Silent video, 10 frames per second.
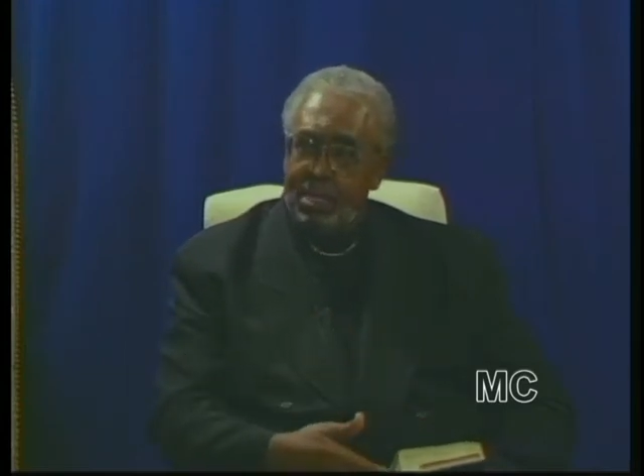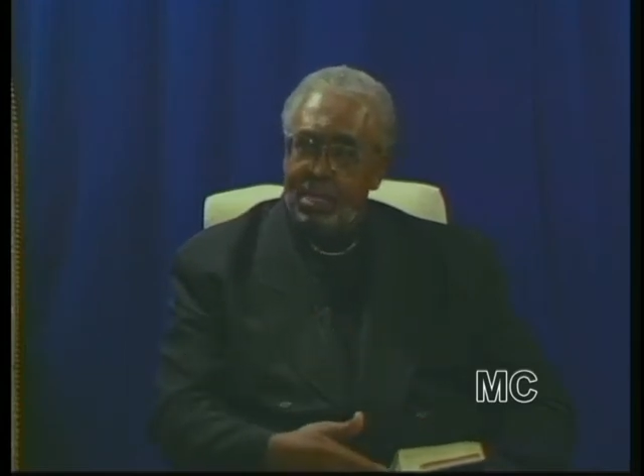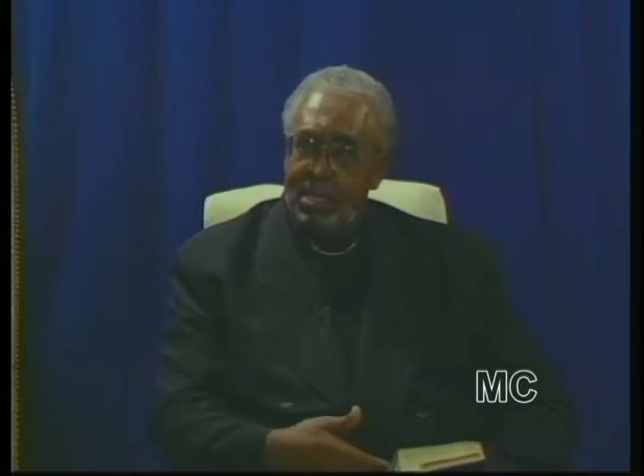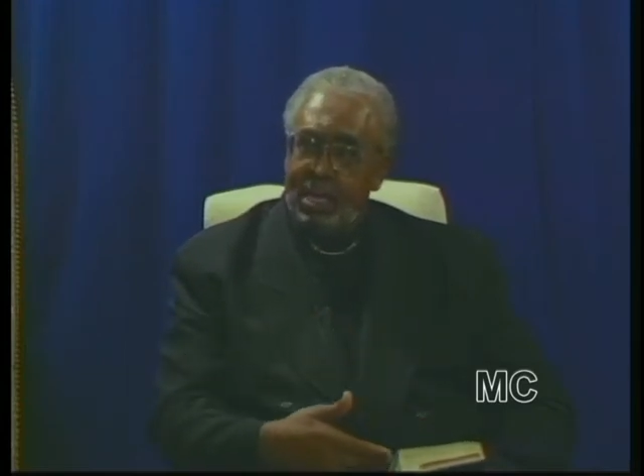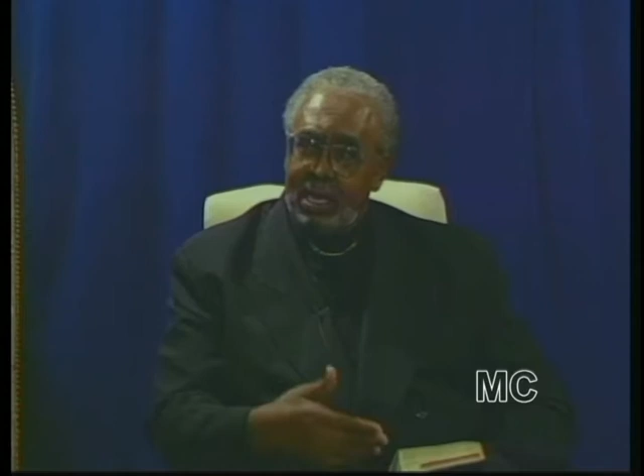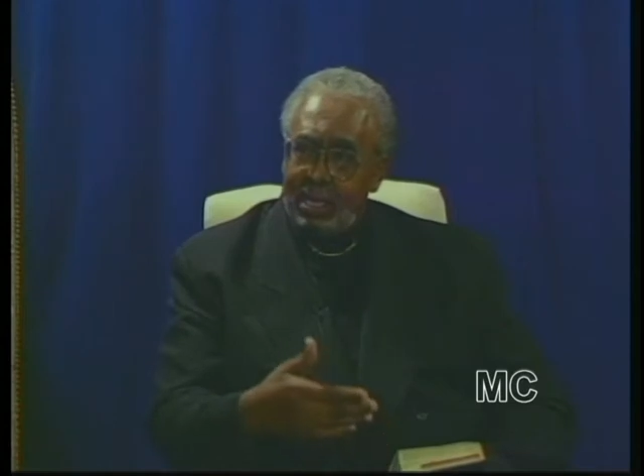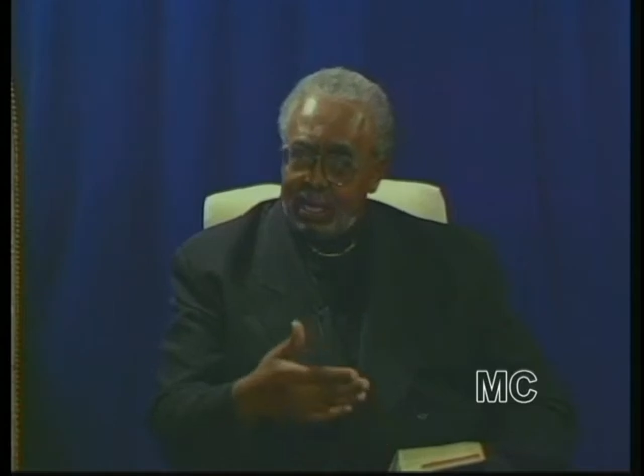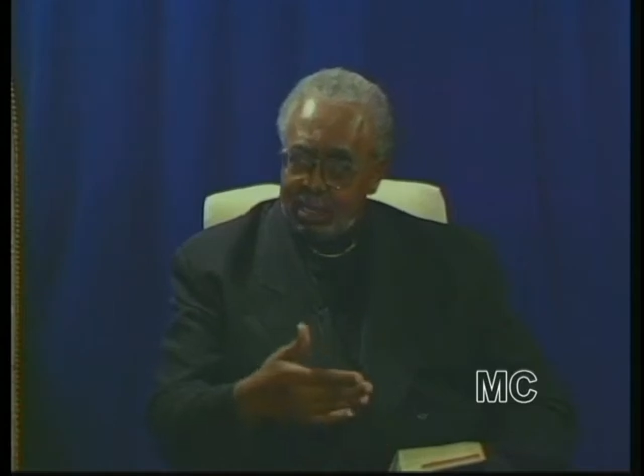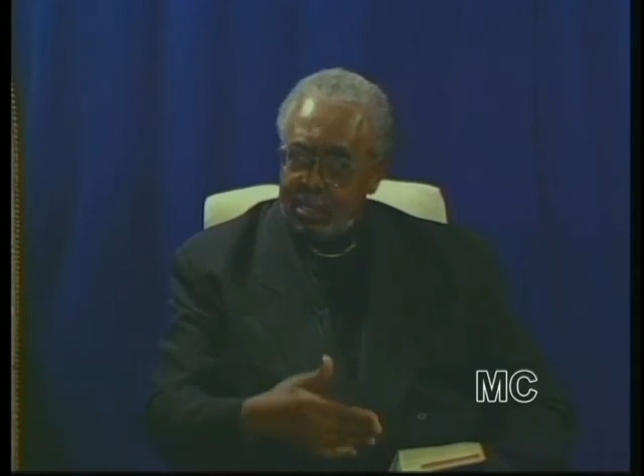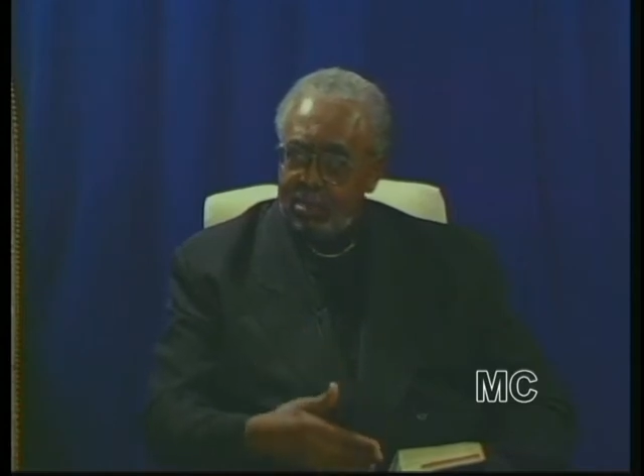mm -hmm. and
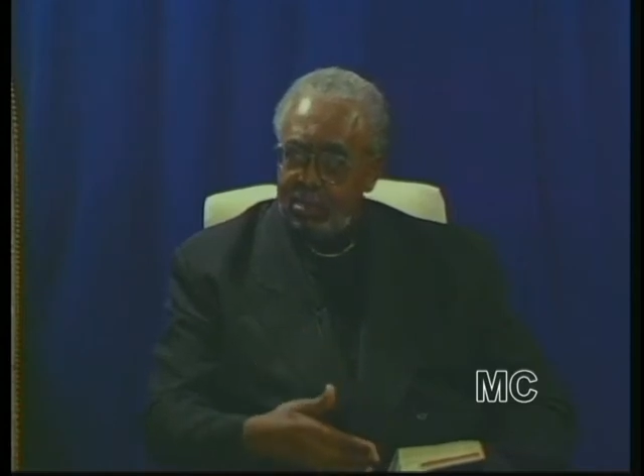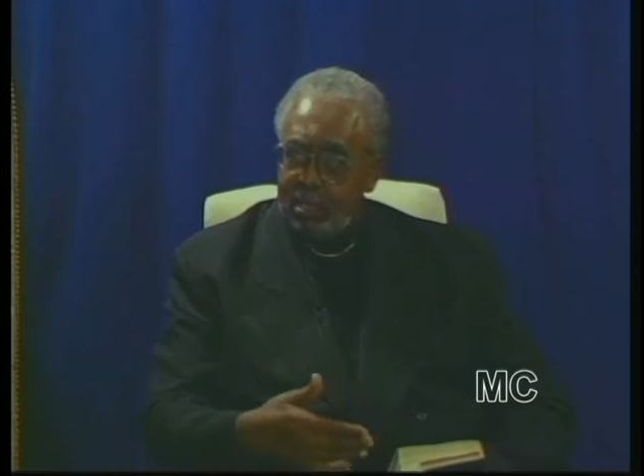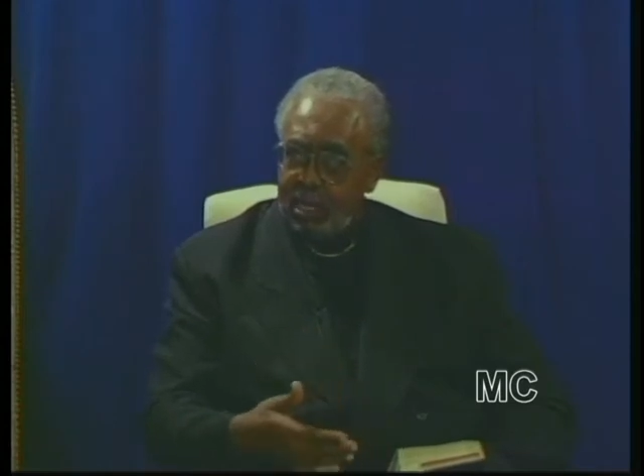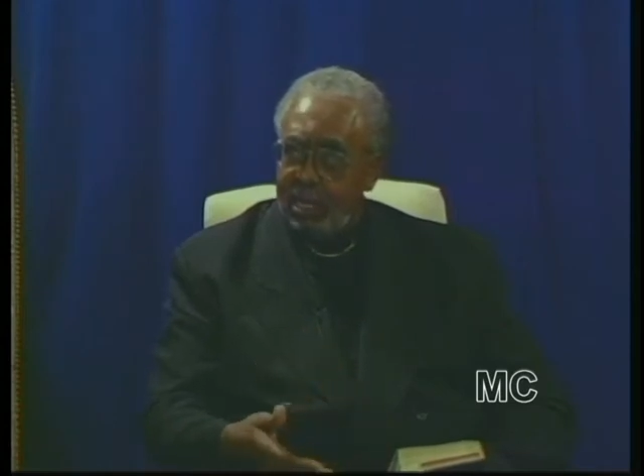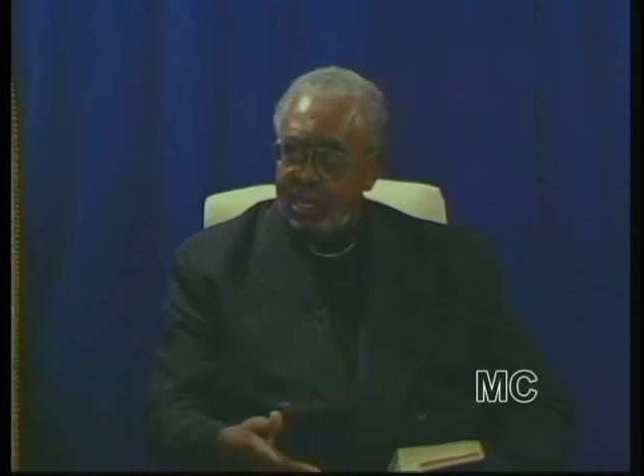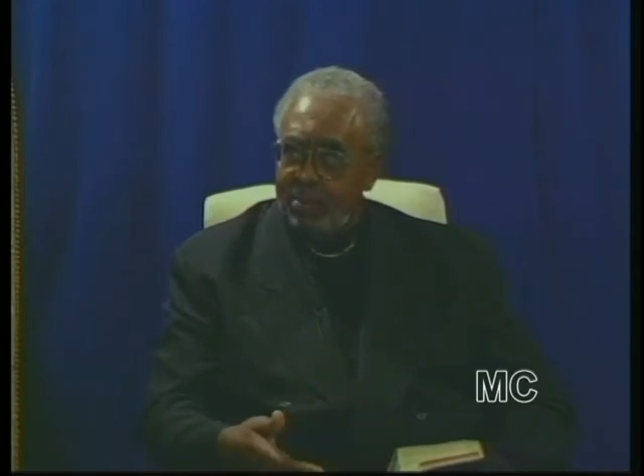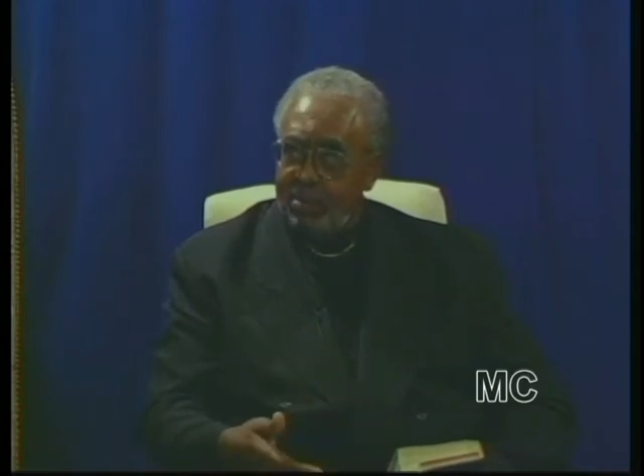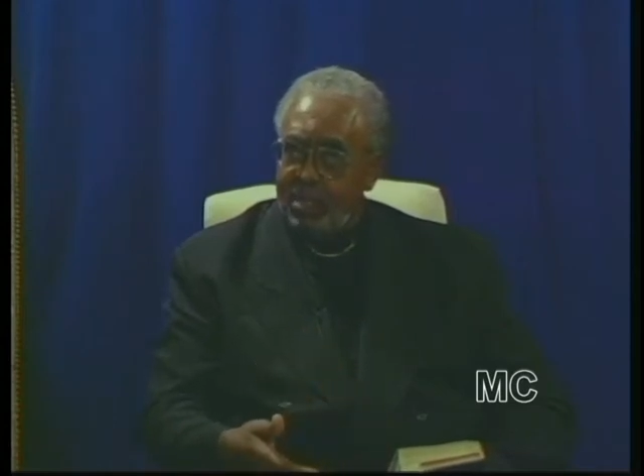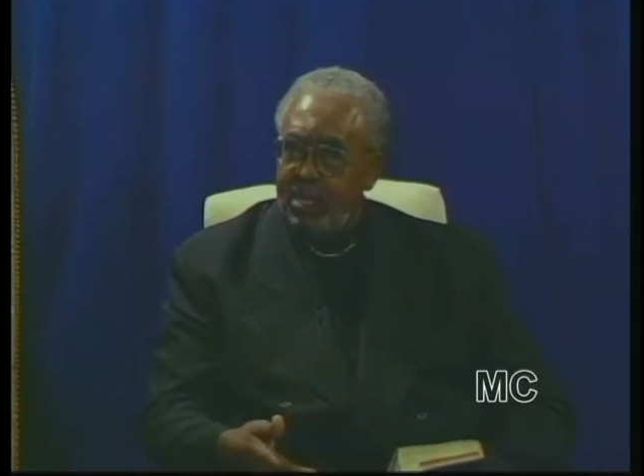that tune came.